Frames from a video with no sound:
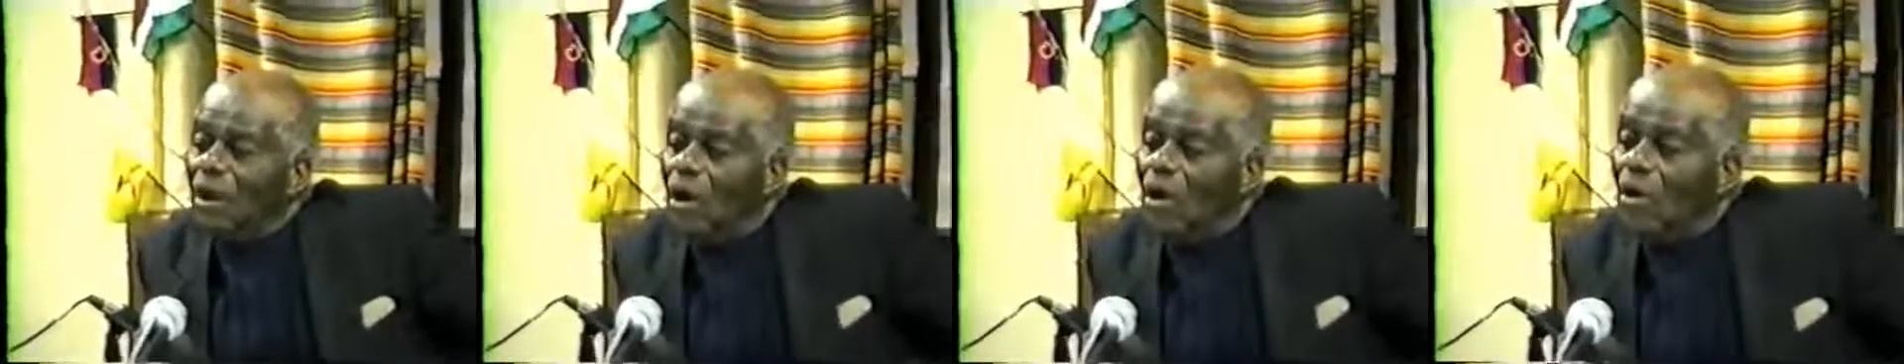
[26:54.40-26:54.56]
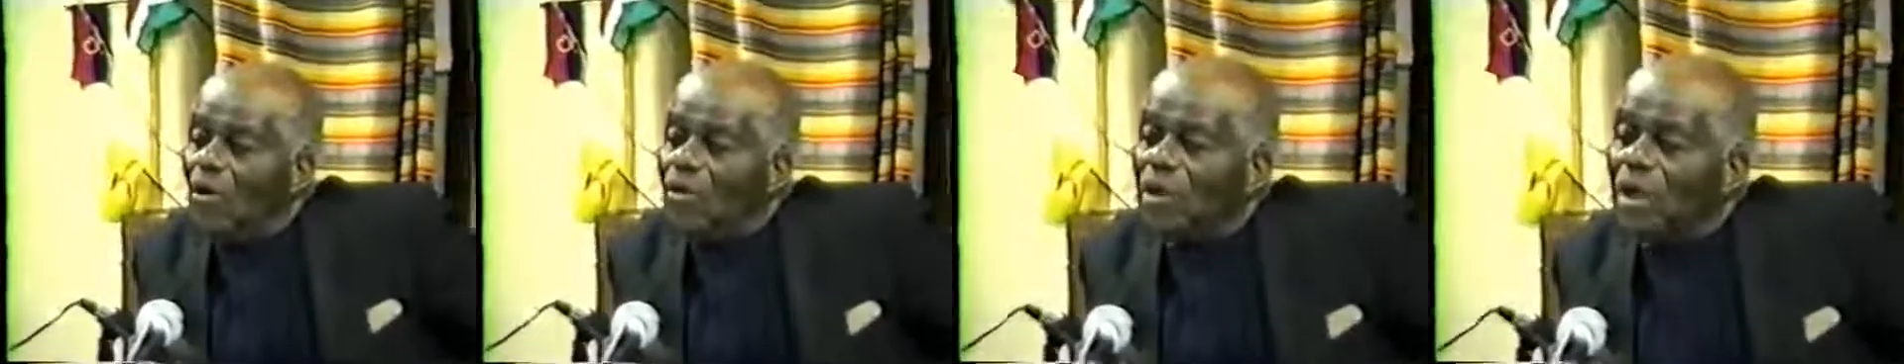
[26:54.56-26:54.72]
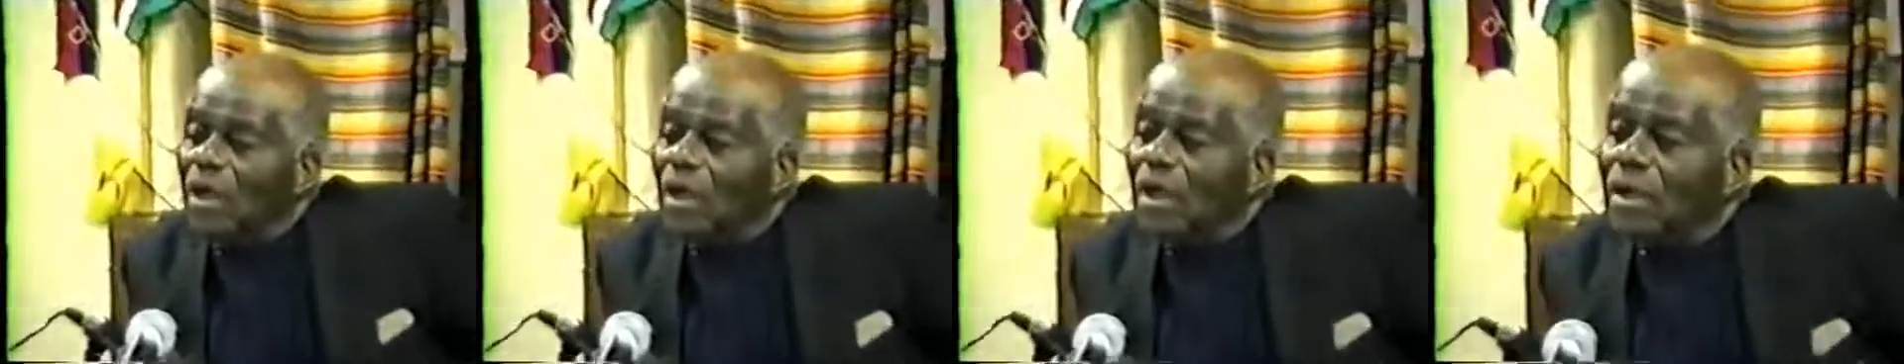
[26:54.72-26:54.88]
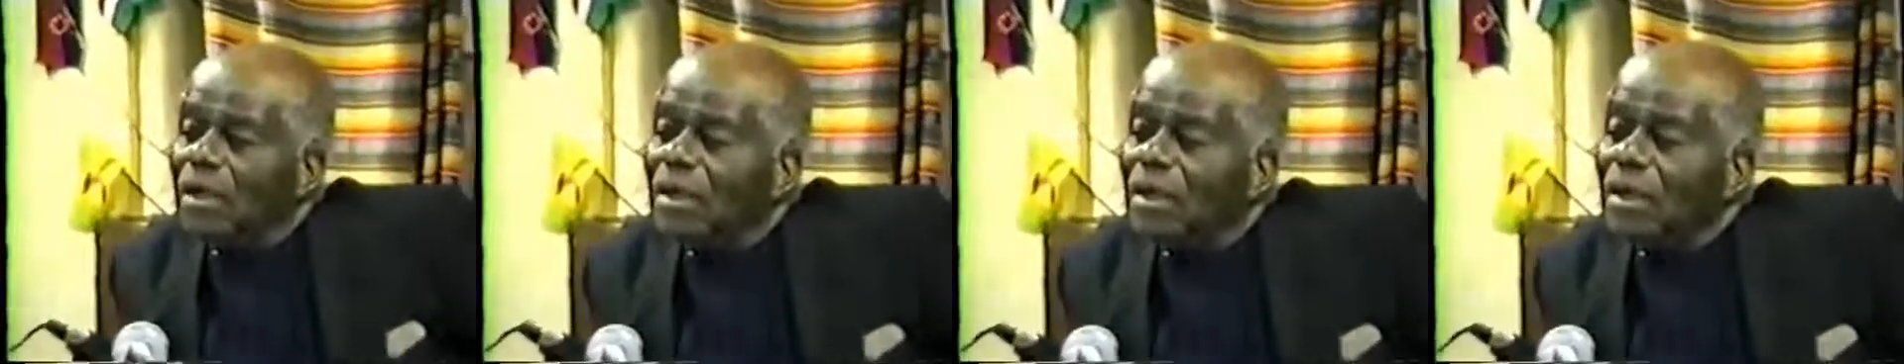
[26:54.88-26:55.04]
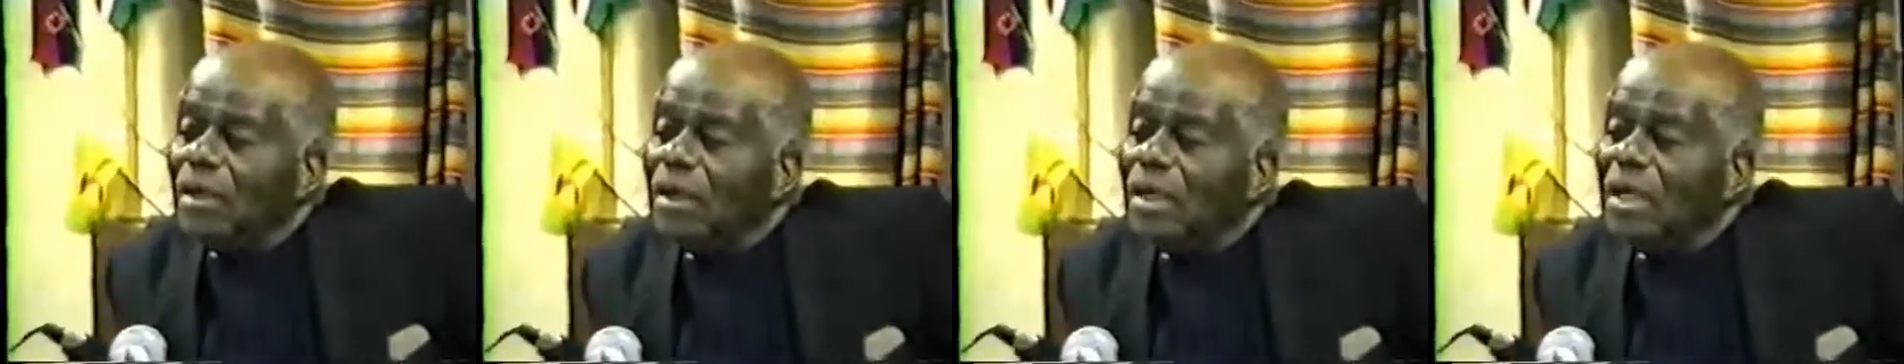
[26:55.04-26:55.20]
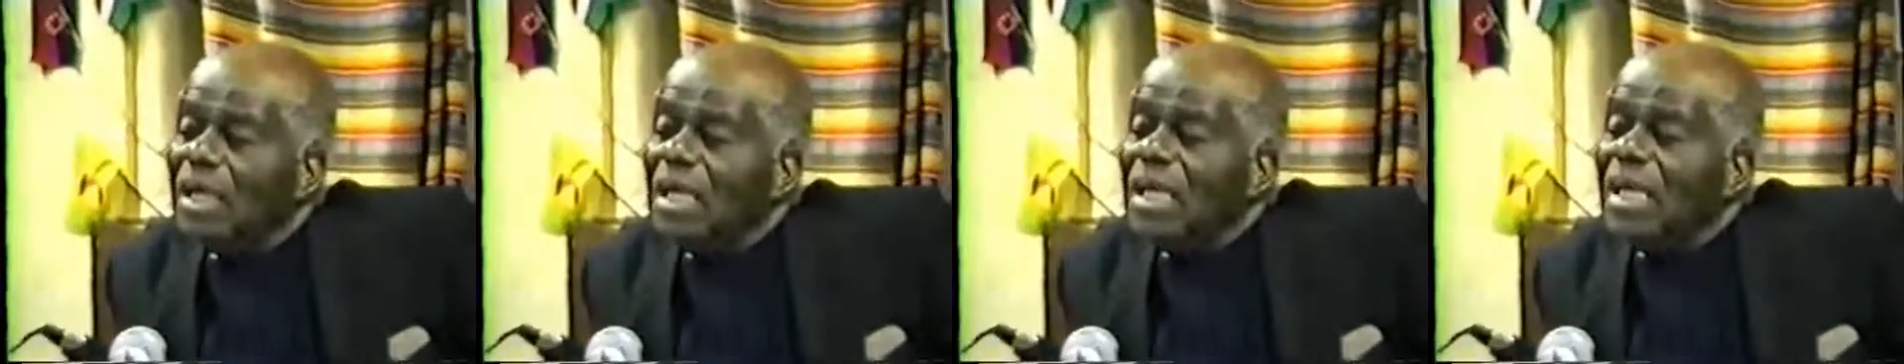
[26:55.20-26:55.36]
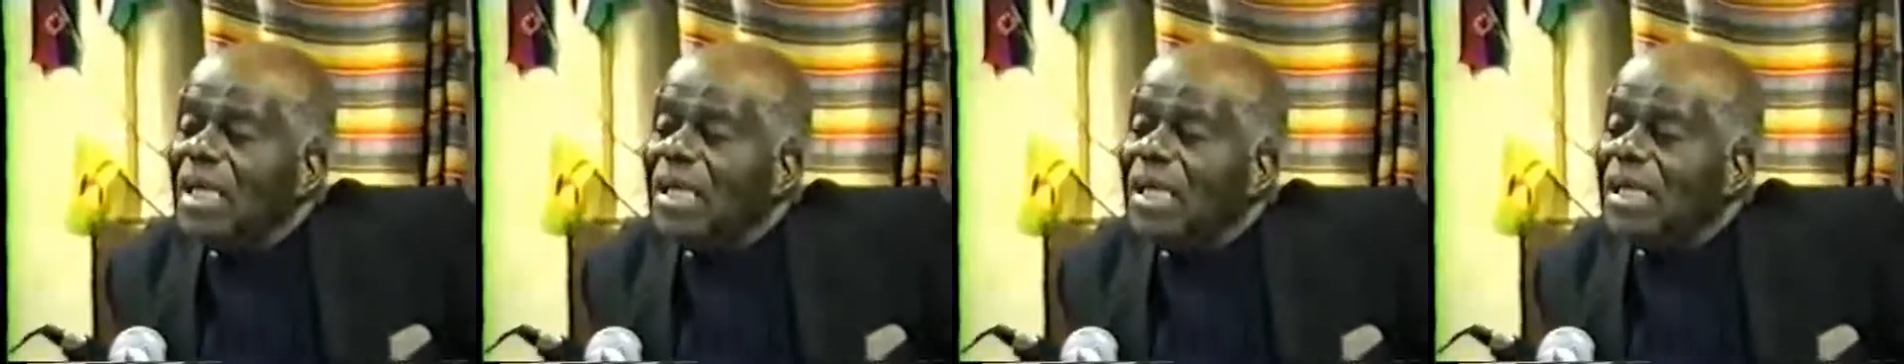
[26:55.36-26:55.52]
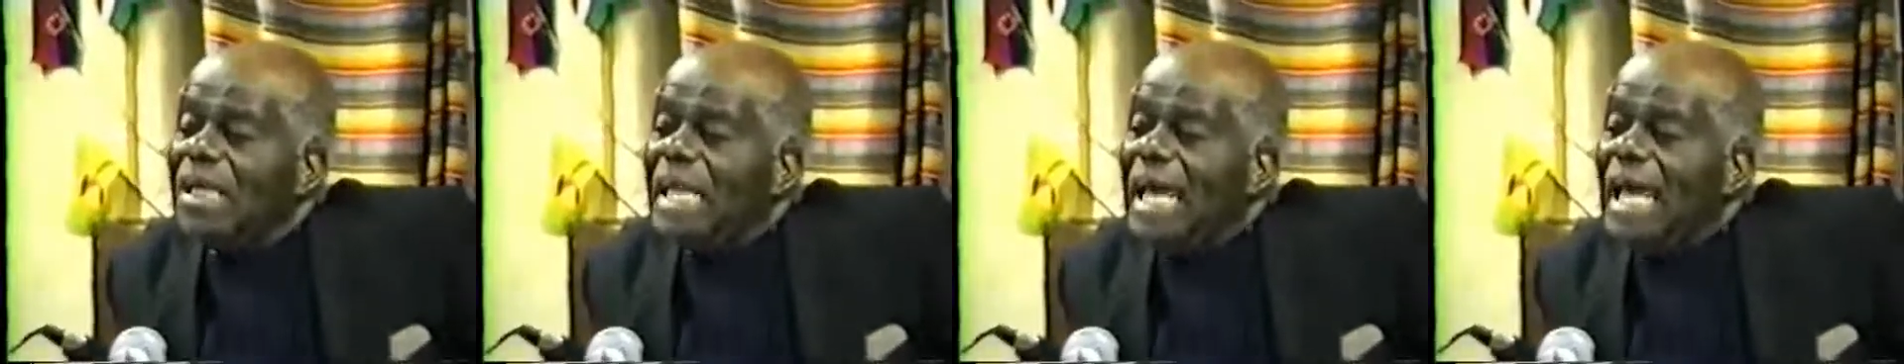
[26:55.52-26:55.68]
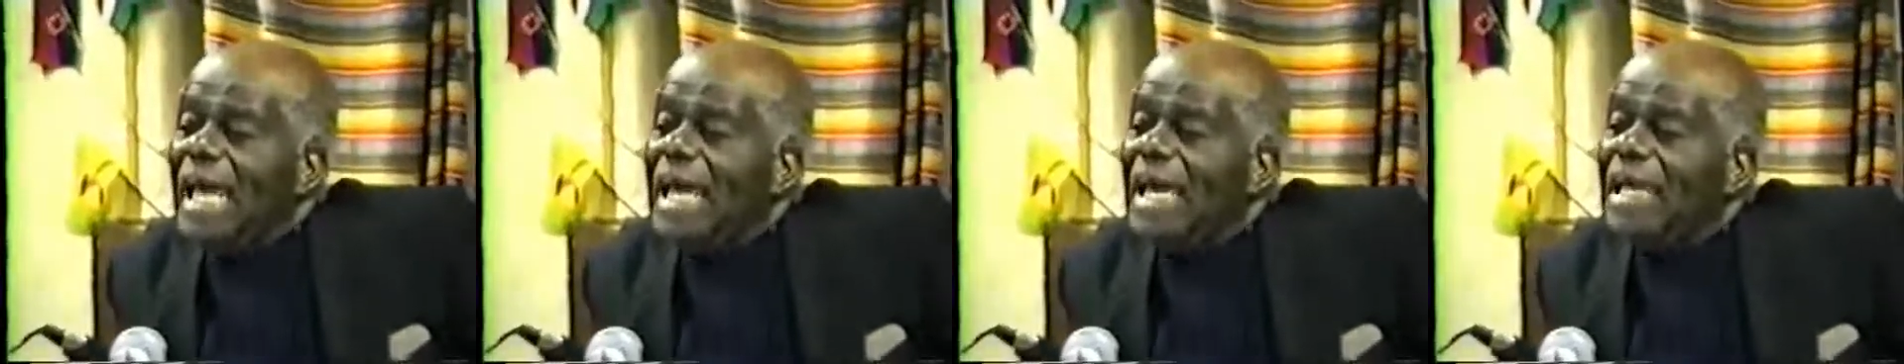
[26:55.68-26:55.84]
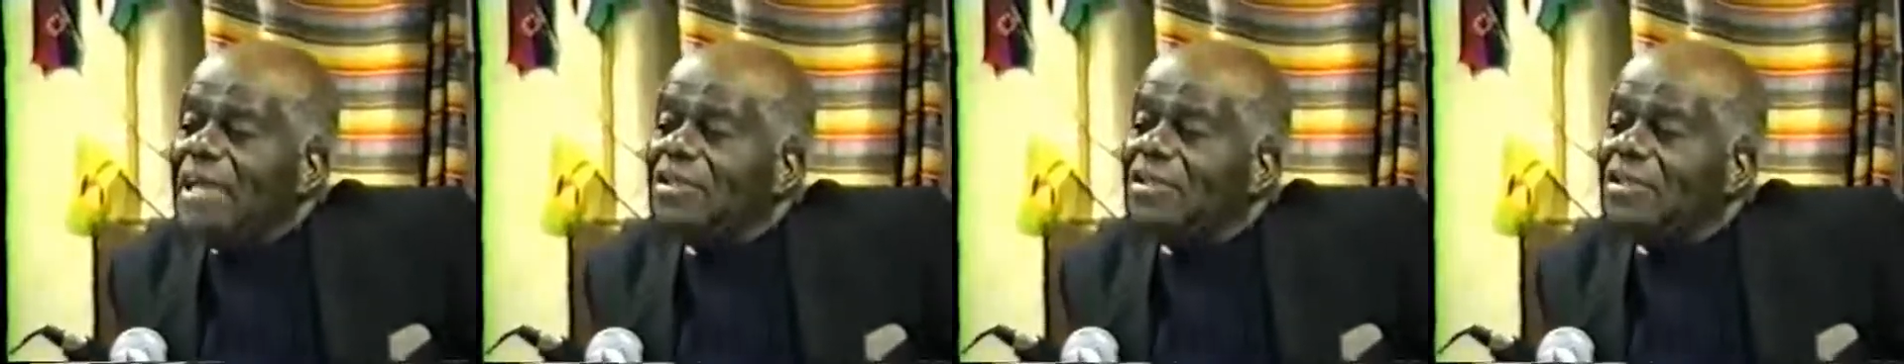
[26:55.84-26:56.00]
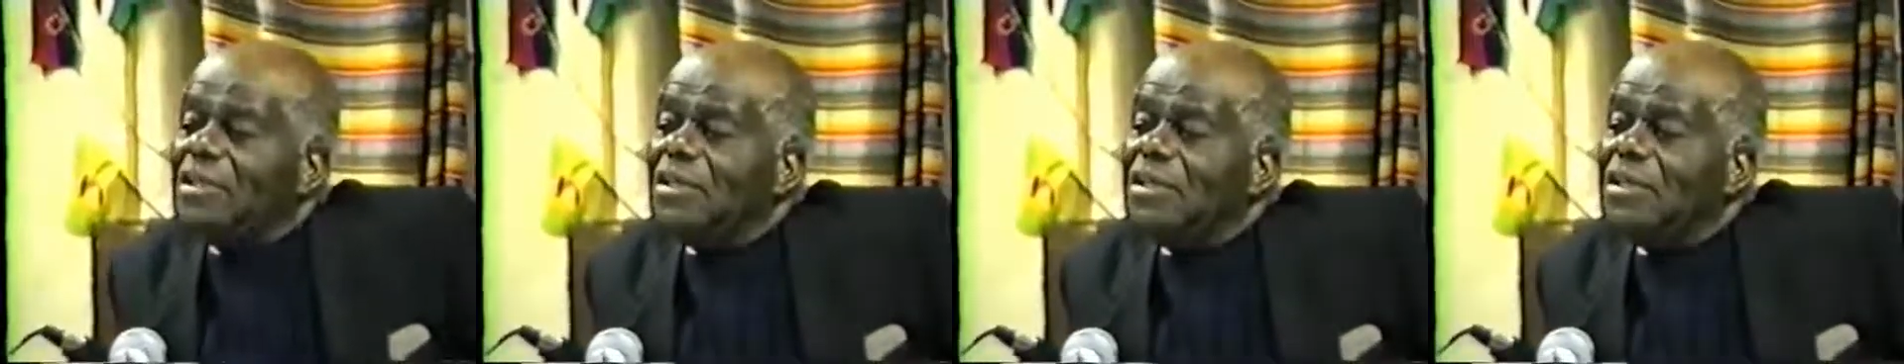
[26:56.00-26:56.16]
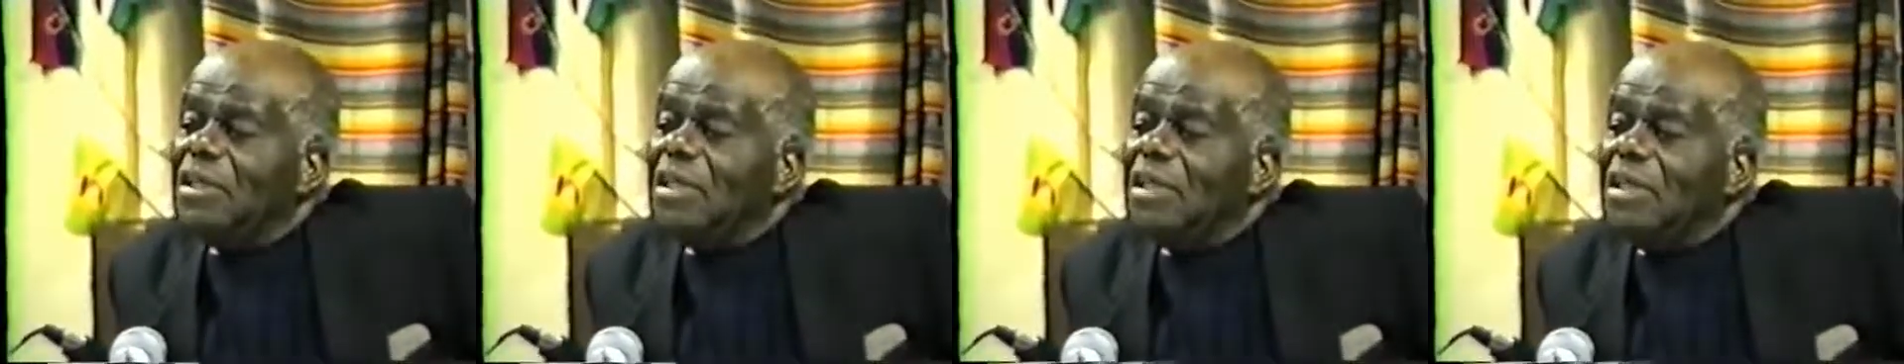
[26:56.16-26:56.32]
owner. Land could